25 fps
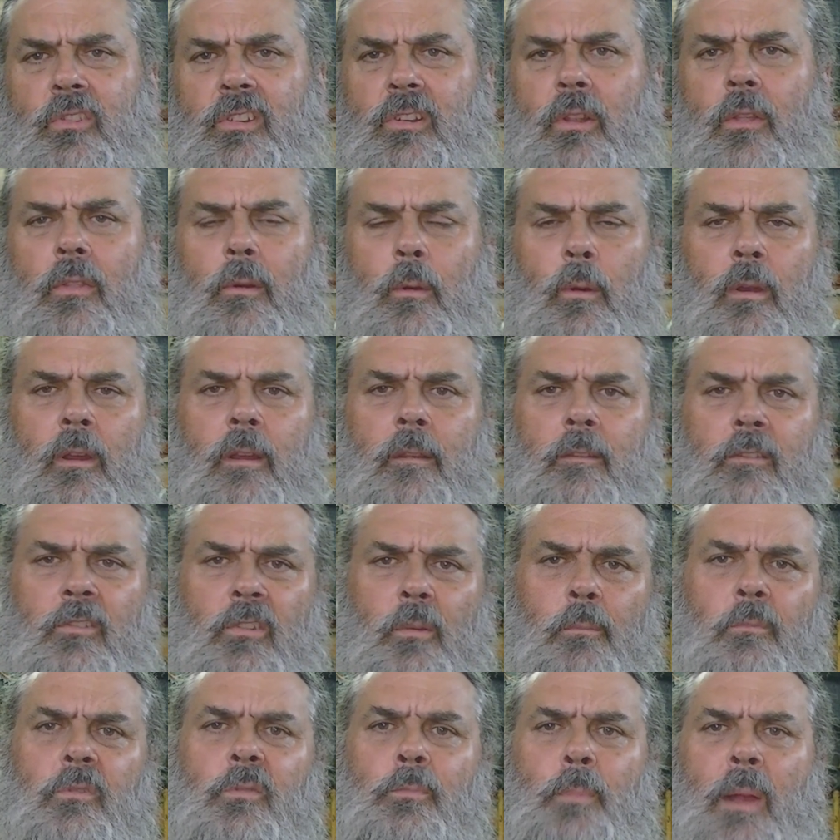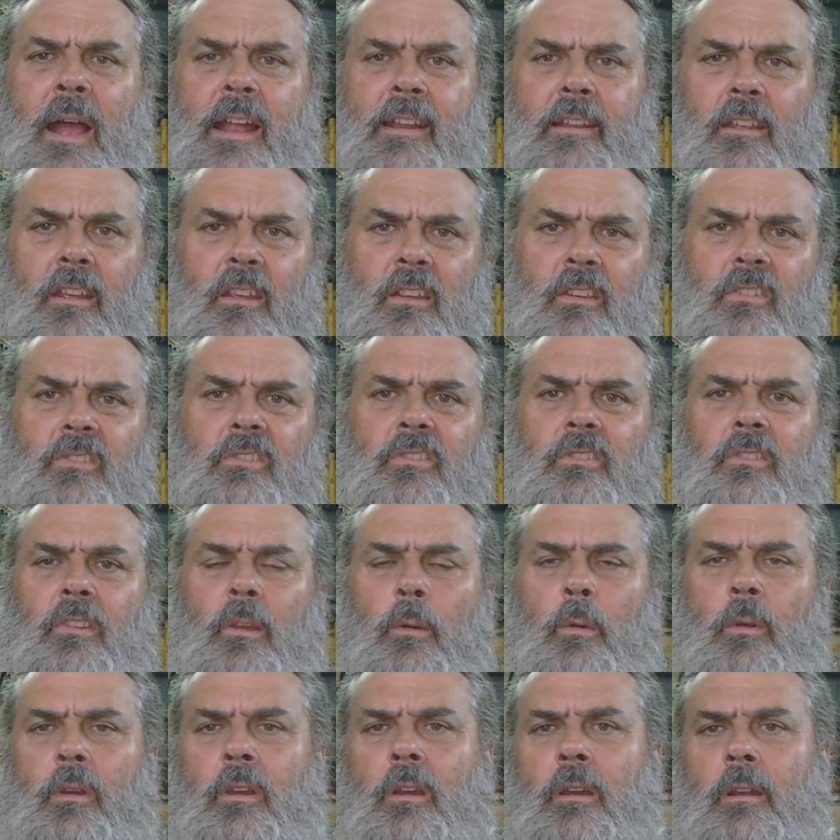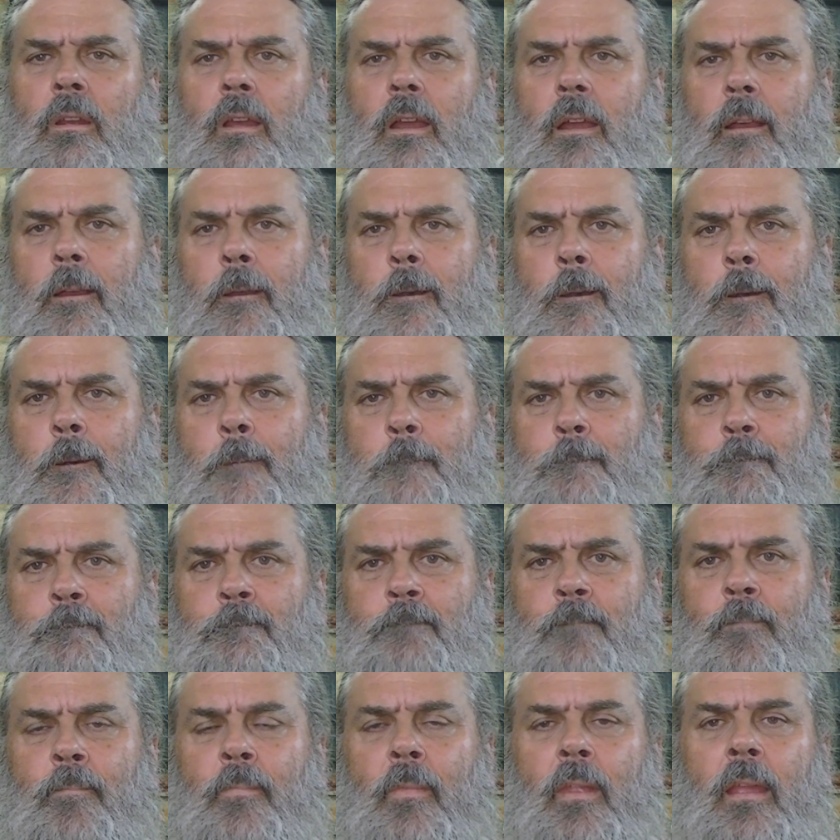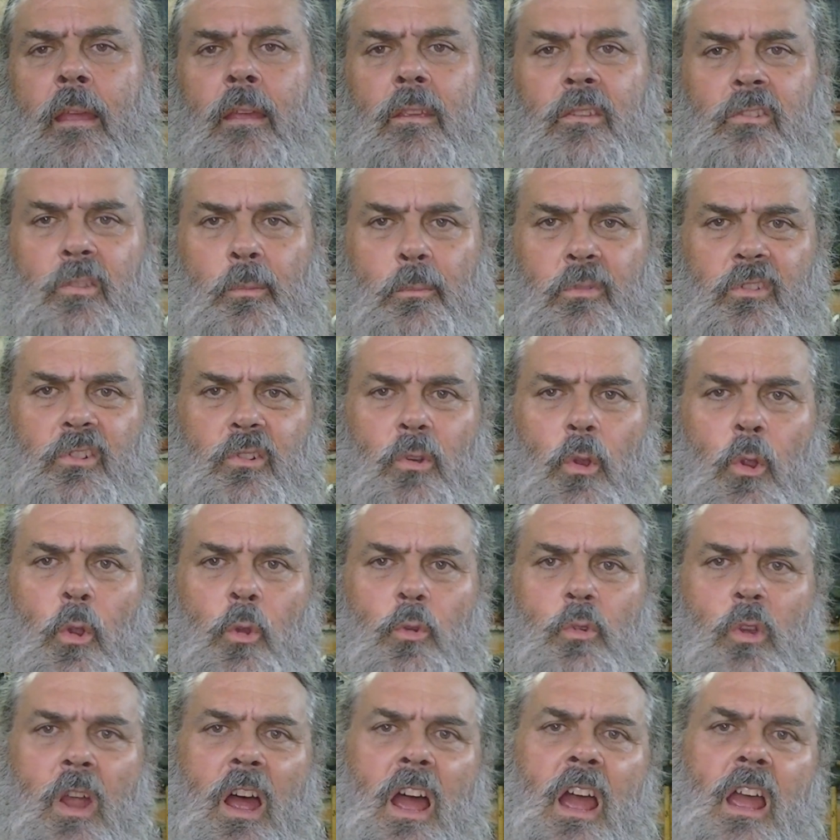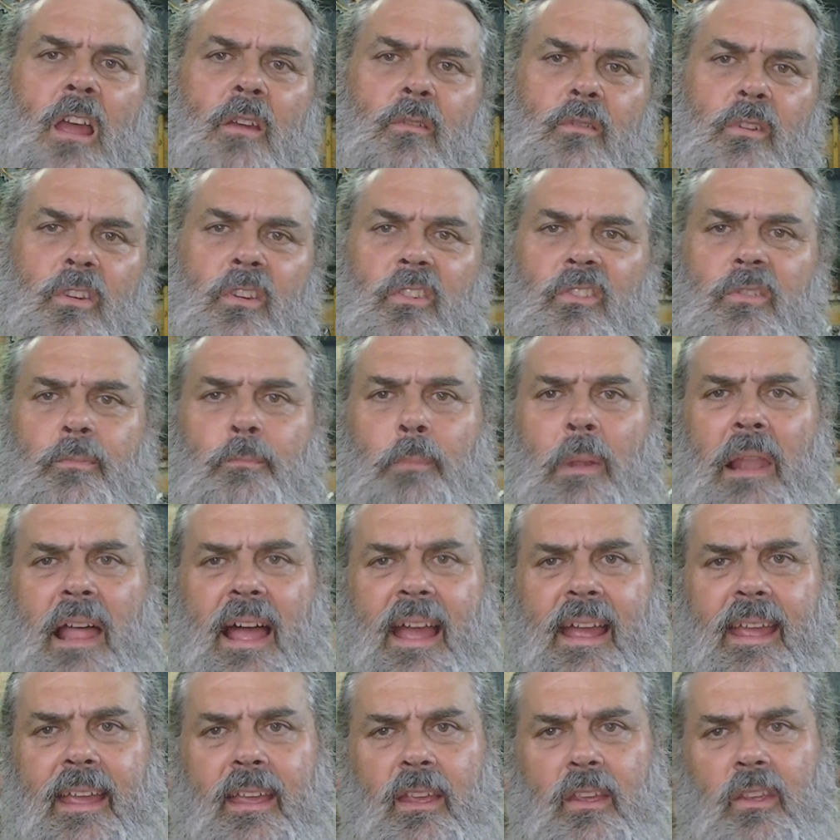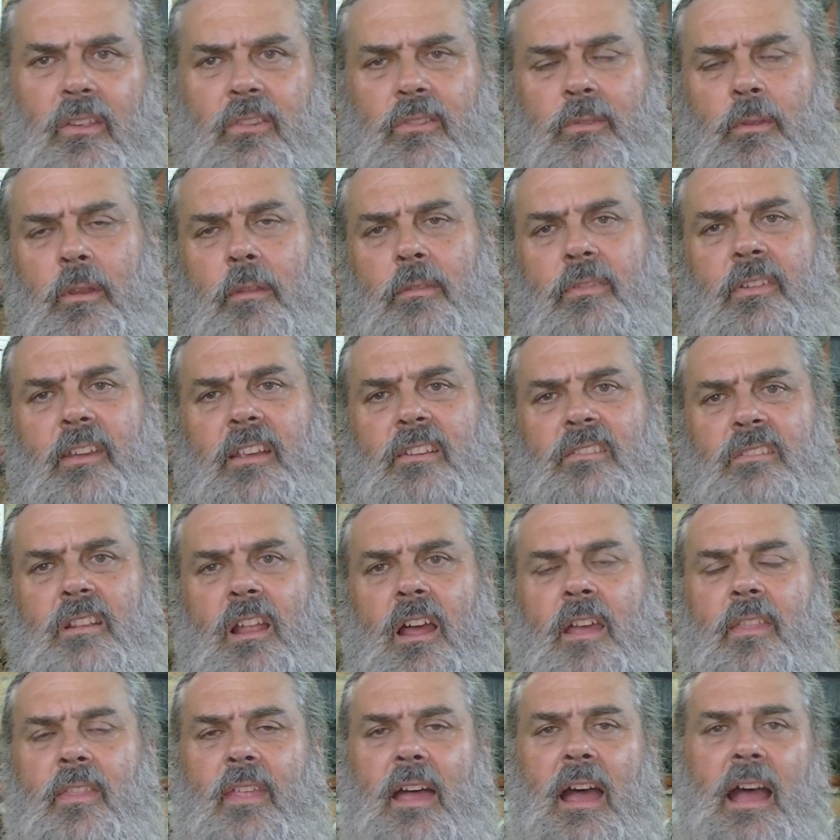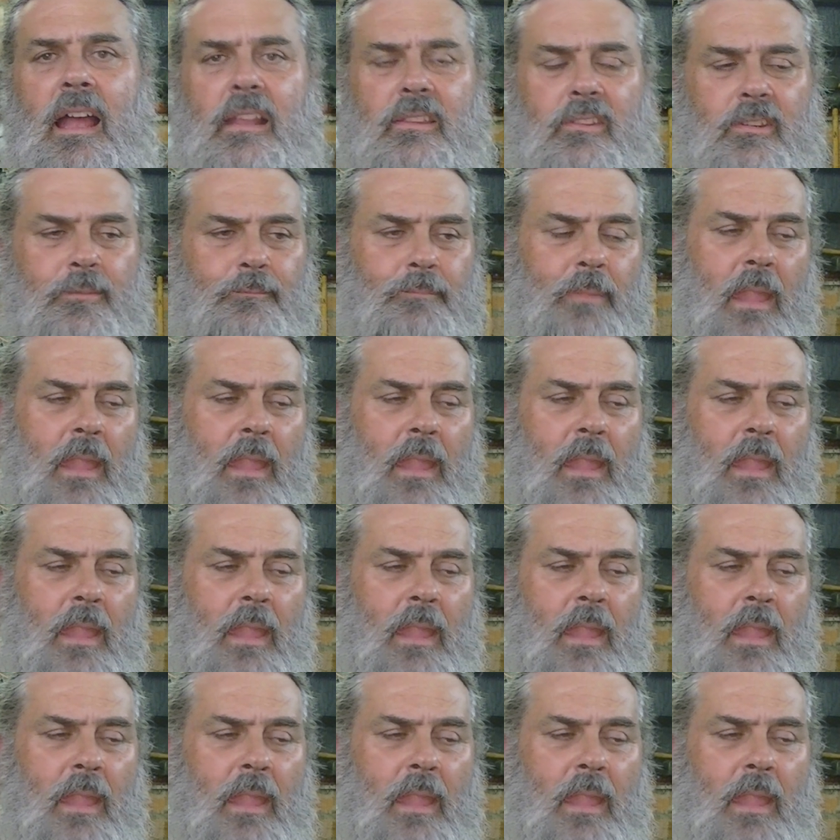You know, there were some spanners, there were some screwdrivers, pliers, you know, things like that.